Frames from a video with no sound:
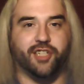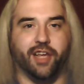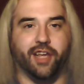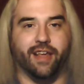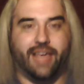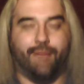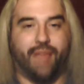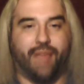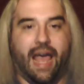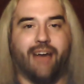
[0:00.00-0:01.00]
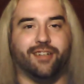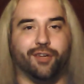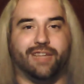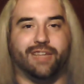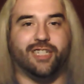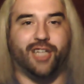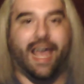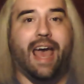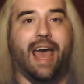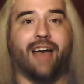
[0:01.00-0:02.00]
She can keep the attitude that she
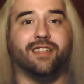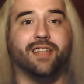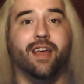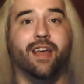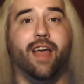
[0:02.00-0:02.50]
has,